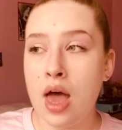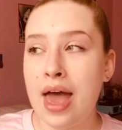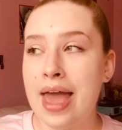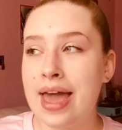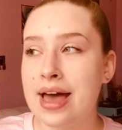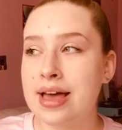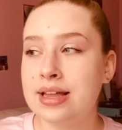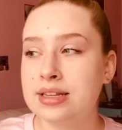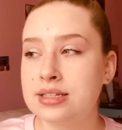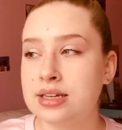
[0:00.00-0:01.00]

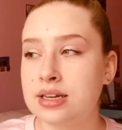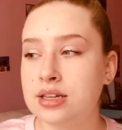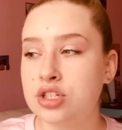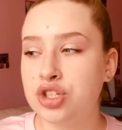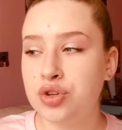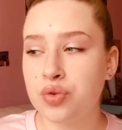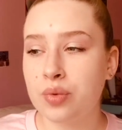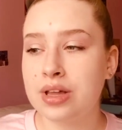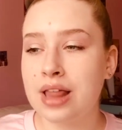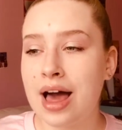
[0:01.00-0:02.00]
And do you
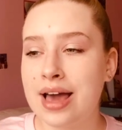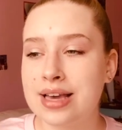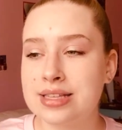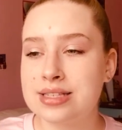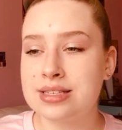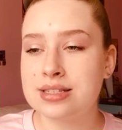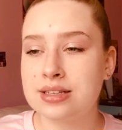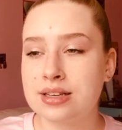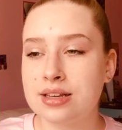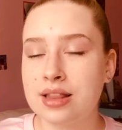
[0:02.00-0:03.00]
realize,
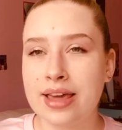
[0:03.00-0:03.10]
like,